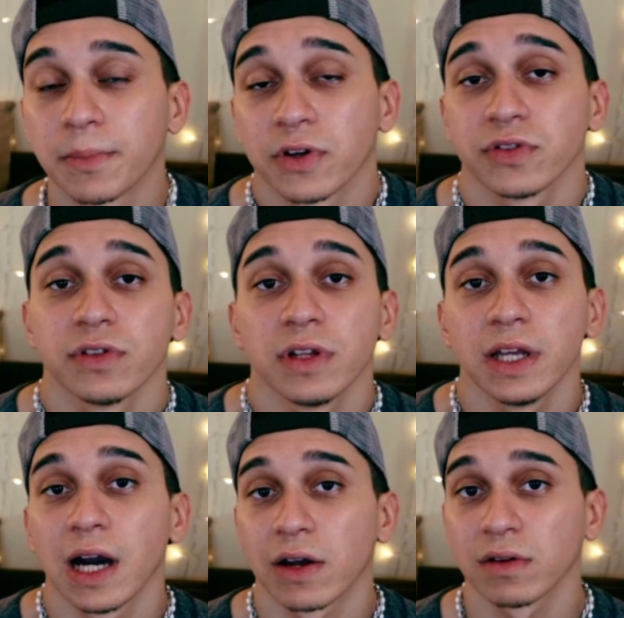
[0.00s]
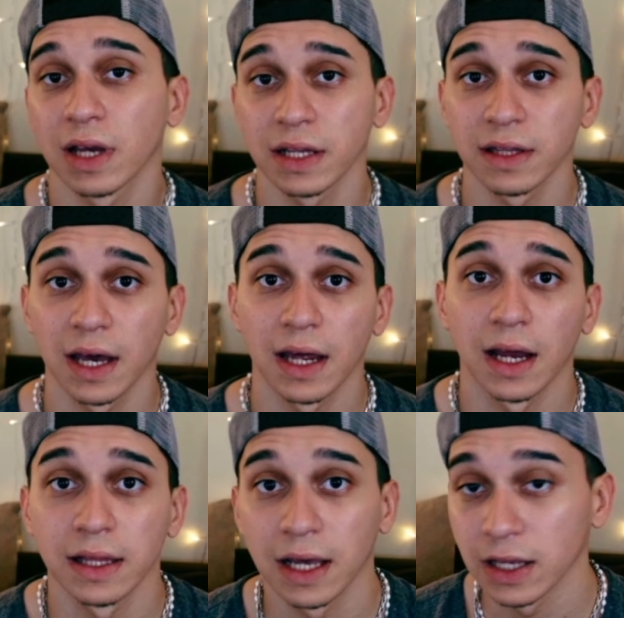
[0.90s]
personally, I don't like that.
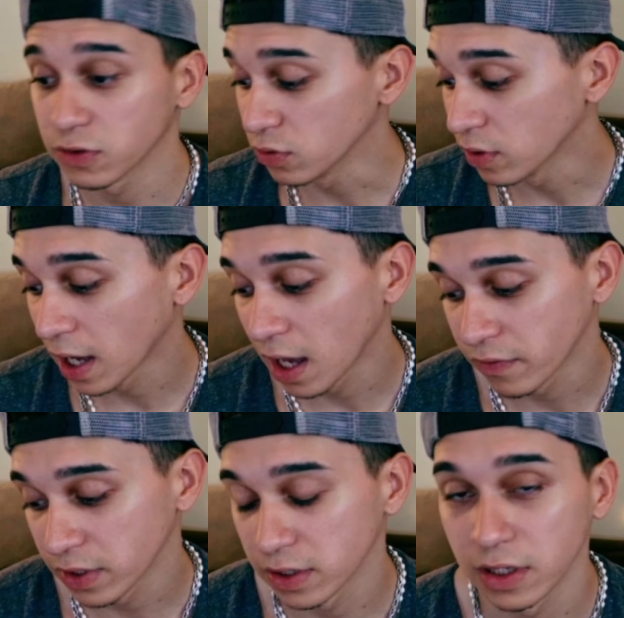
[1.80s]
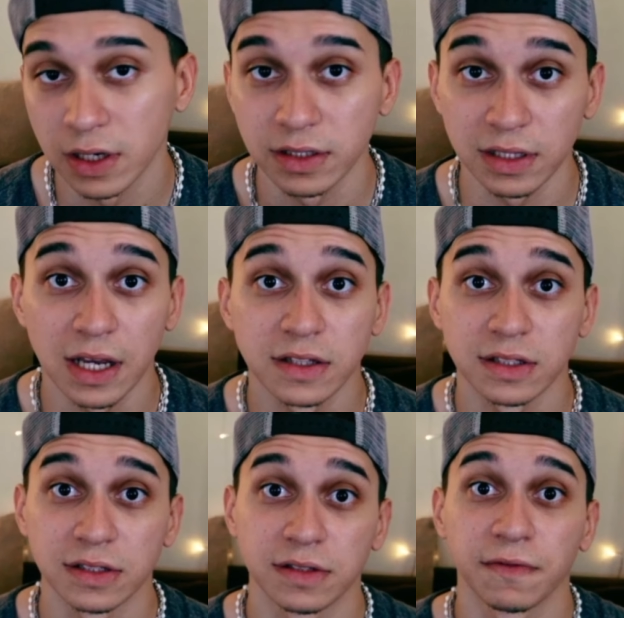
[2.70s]
I like to have it on the lens.
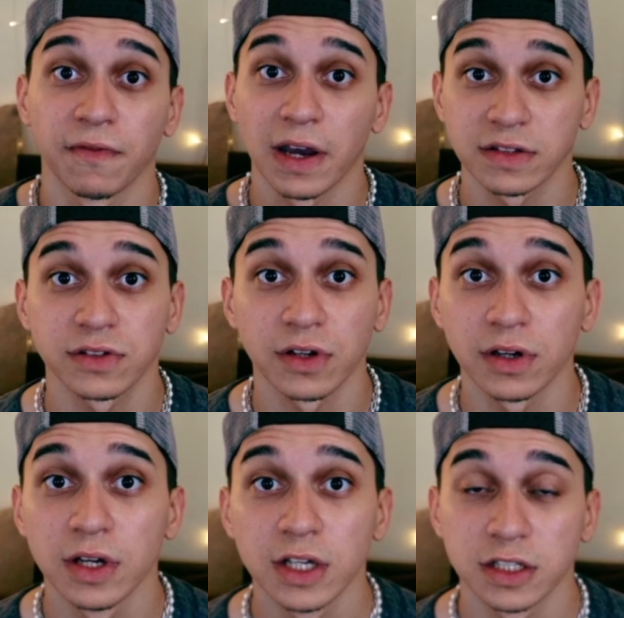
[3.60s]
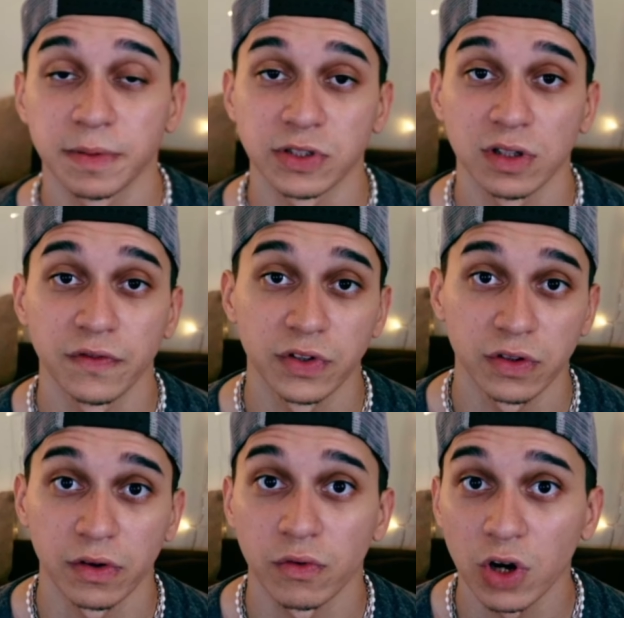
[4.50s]
It's faster, especially if you're
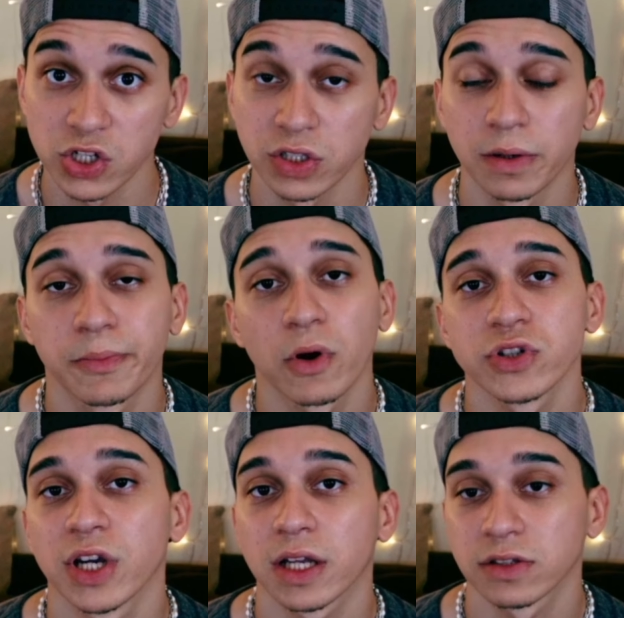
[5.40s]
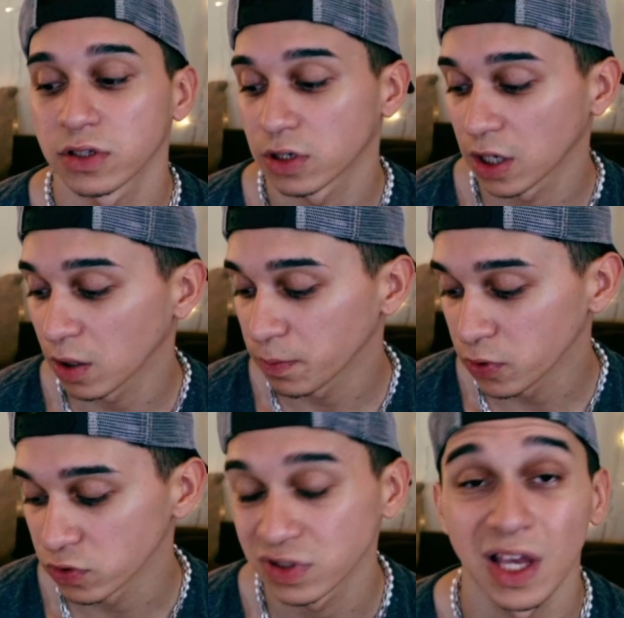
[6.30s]
in a rush in a project. It's gonna help
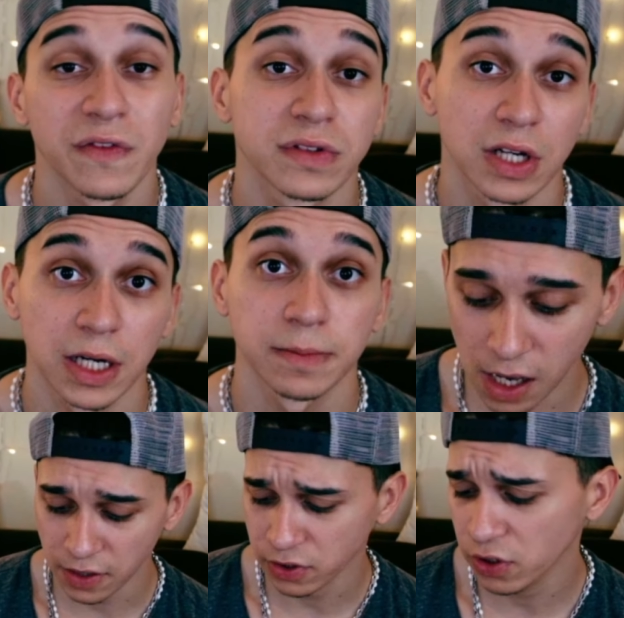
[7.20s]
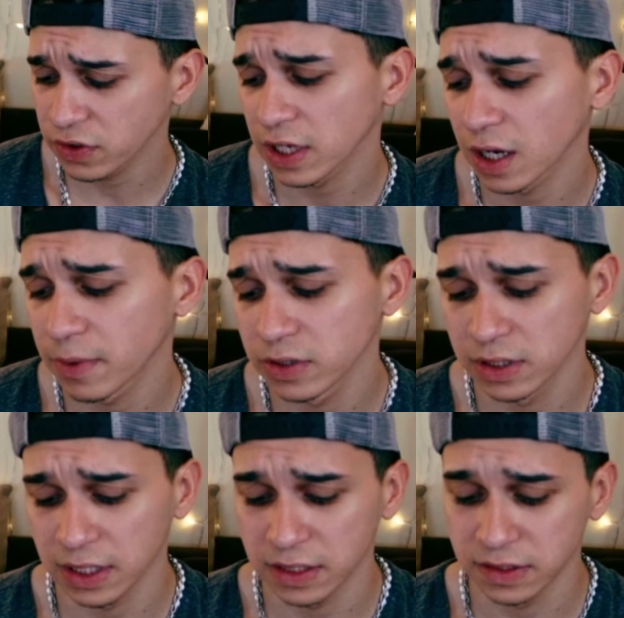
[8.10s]
you save time. Another thing about the
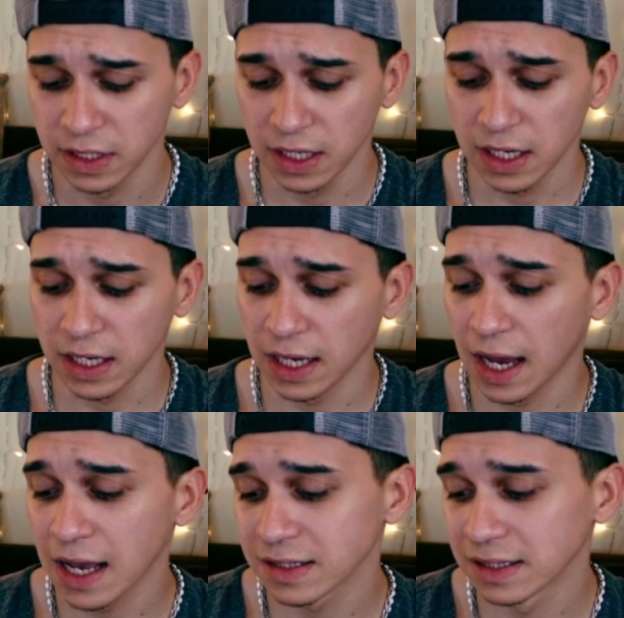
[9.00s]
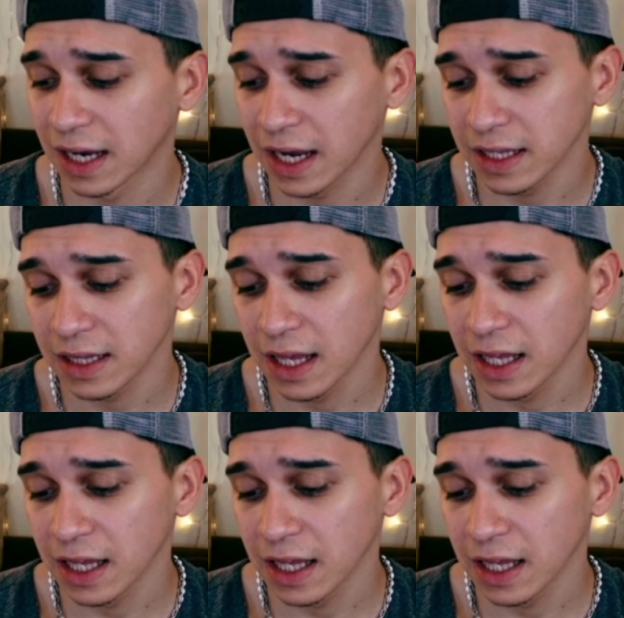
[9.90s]
lens, it has 9